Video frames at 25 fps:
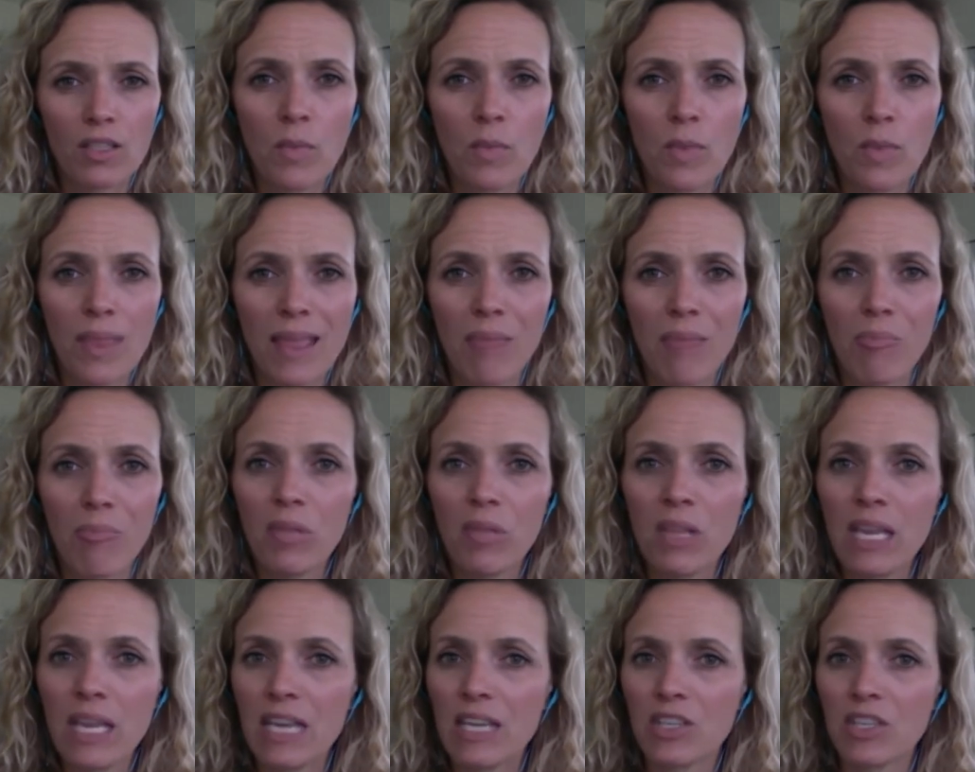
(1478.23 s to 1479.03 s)
So when they
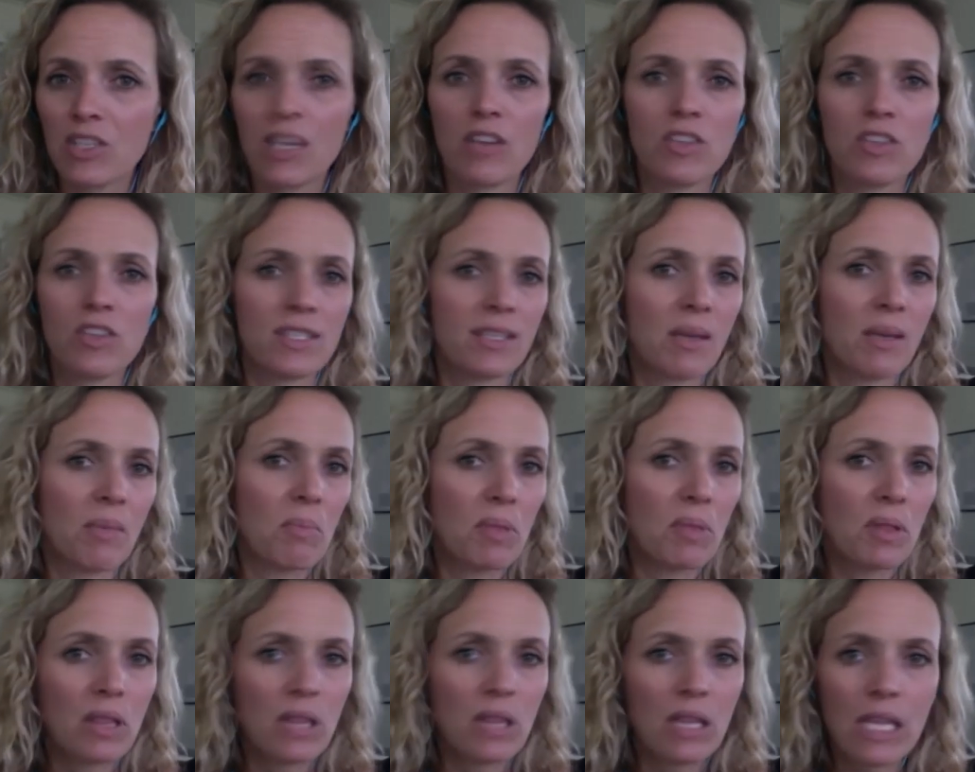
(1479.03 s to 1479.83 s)
bleach, they're just
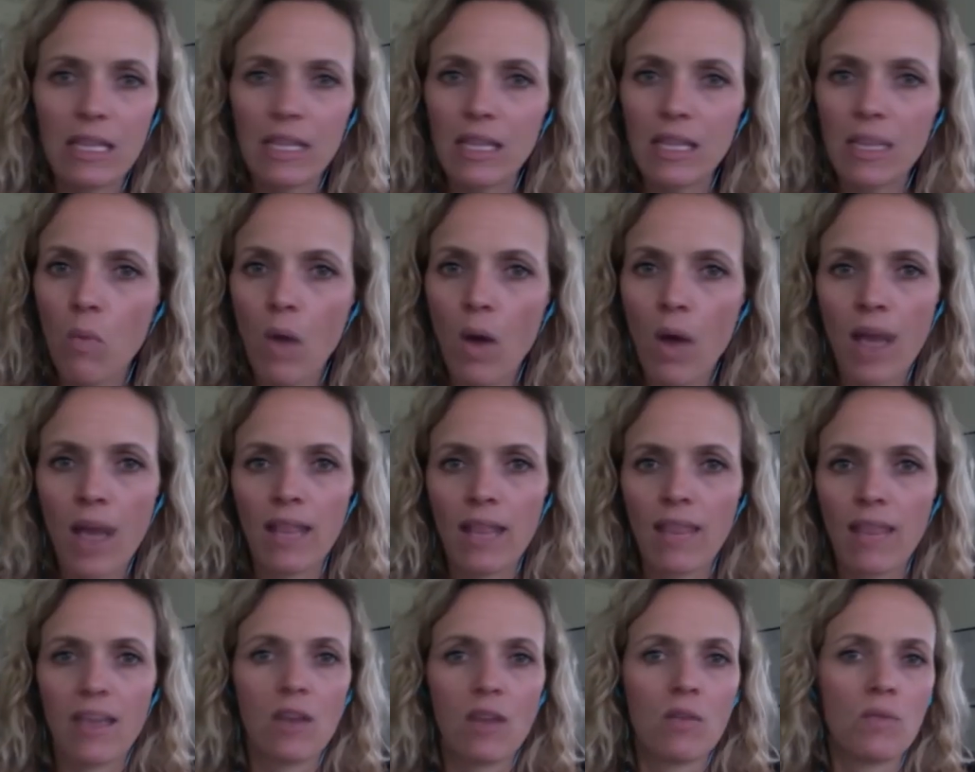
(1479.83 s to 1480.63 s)
completely
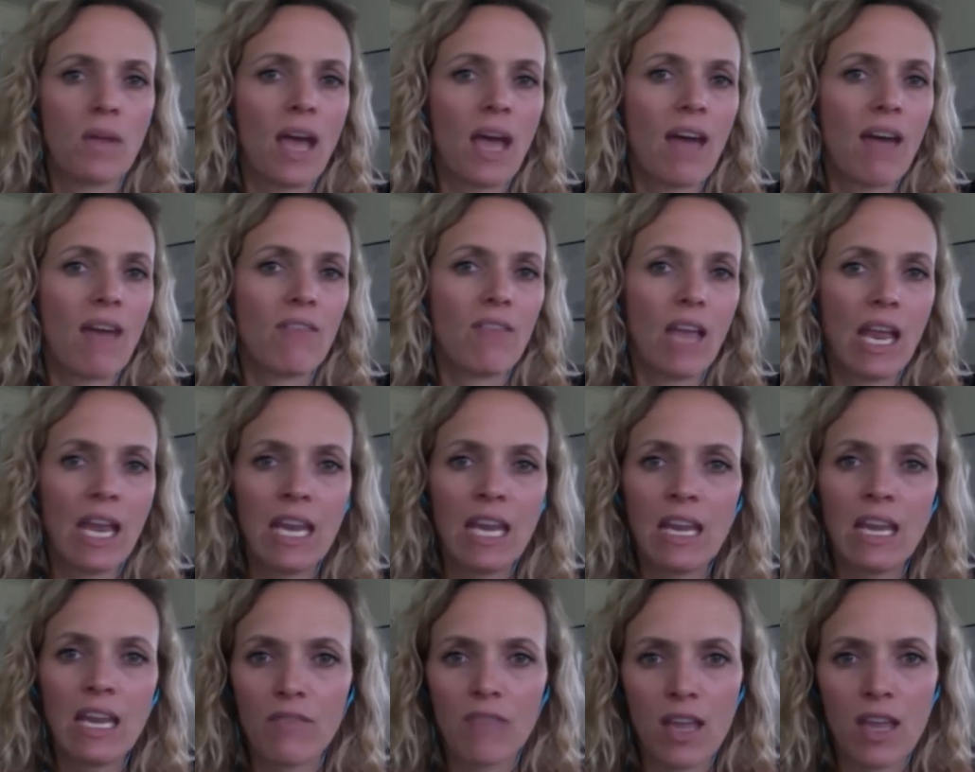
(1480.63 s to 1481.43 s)
white. They don't have
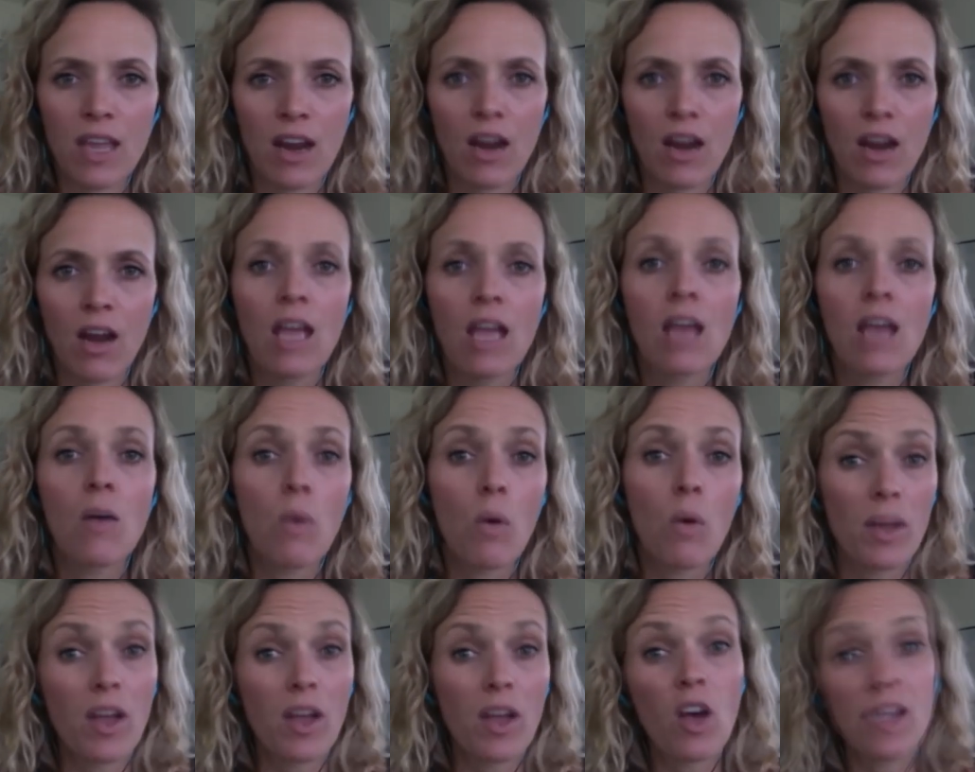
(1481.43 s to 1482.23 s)
any of their,
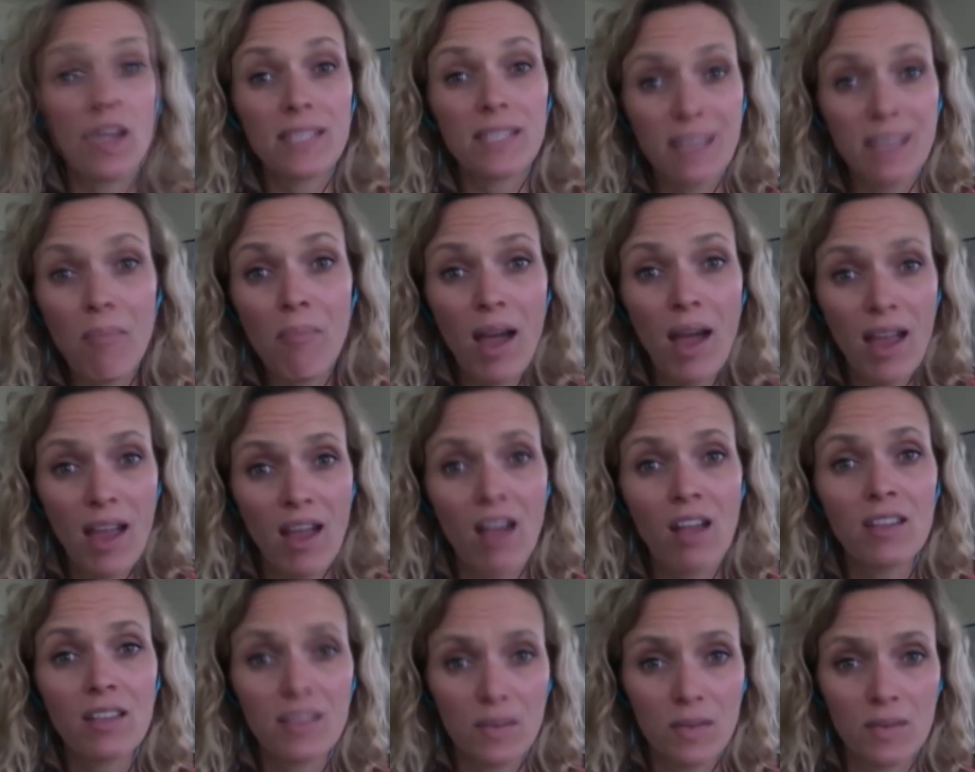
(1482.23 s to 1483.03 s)
what we call
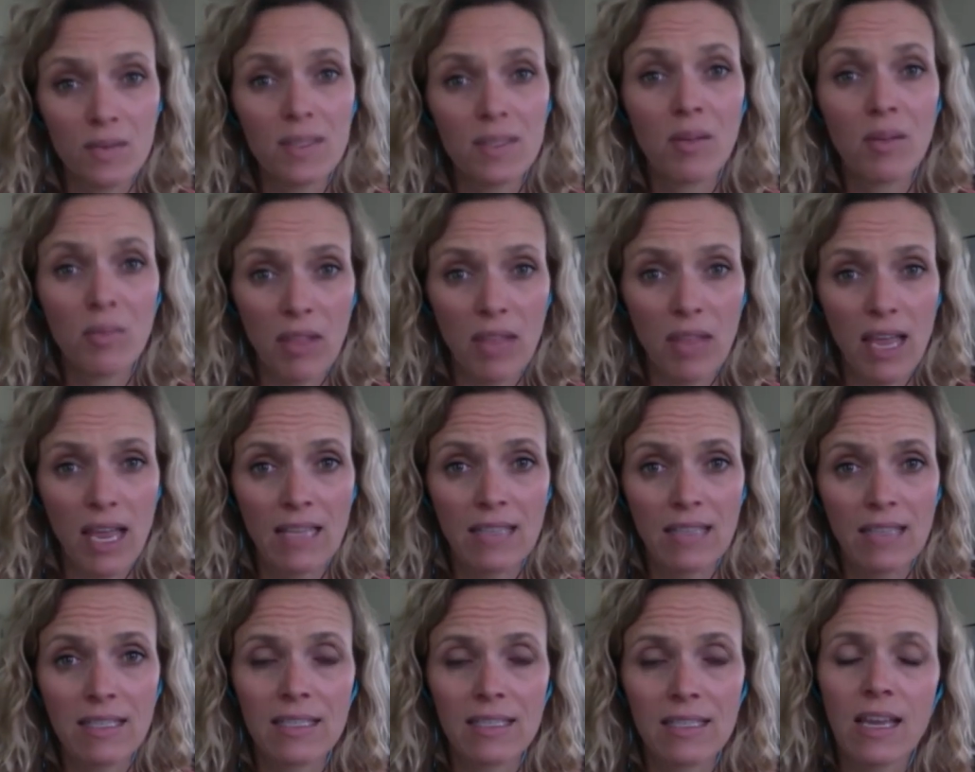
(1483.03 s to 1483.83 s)
symbionts, those little
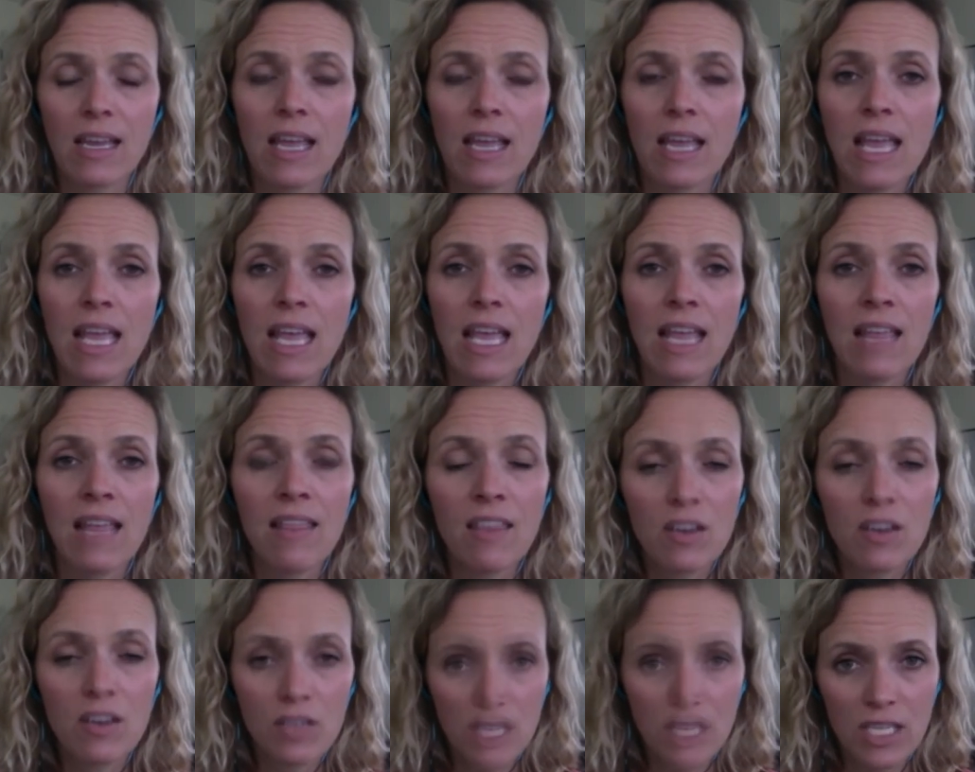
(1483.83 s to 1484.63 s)
plants,
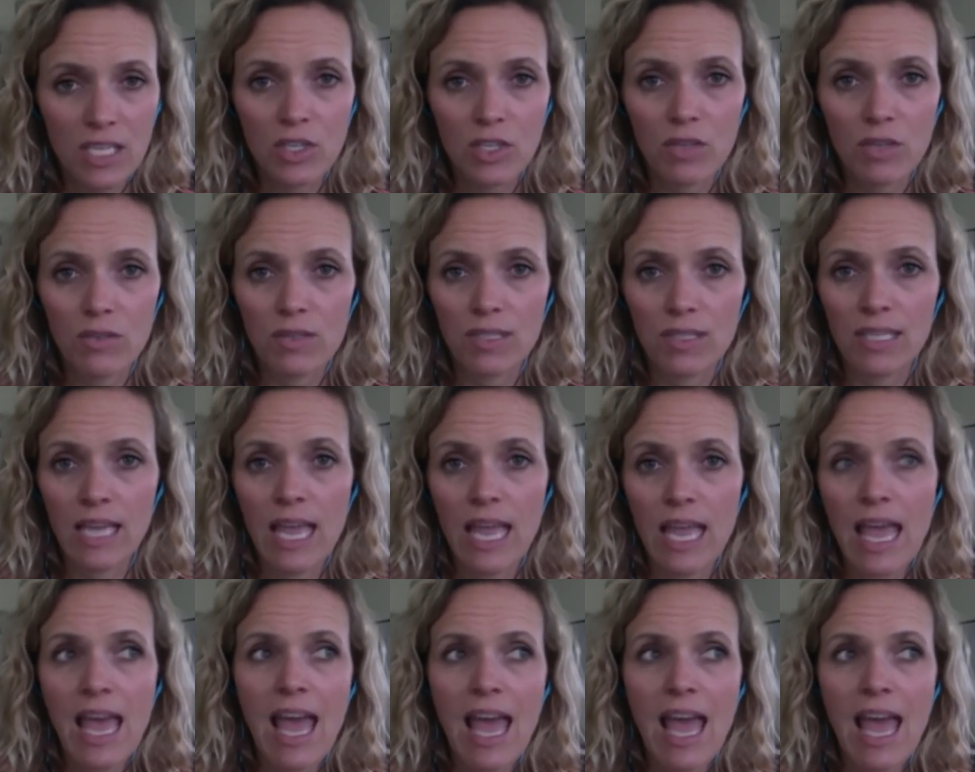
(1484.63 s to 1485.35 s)
in their tissues.